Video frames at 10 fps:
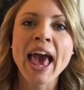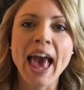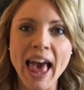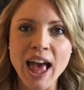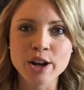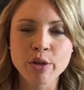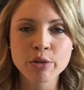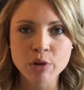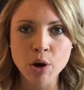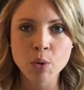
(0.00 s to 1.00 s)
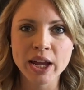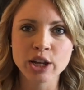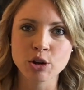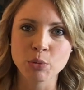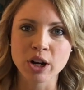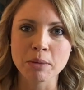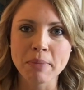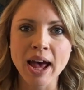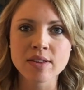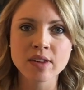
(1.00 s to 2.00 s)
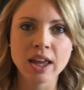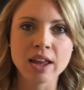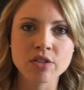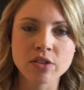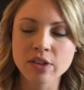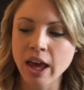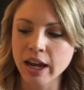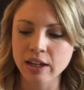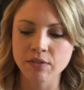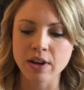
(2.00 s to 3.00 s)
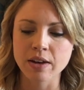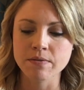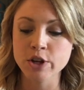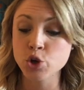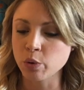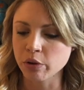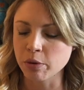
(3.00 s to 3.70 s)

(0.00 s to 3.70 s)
and throw in your morning basket as just kind of a visual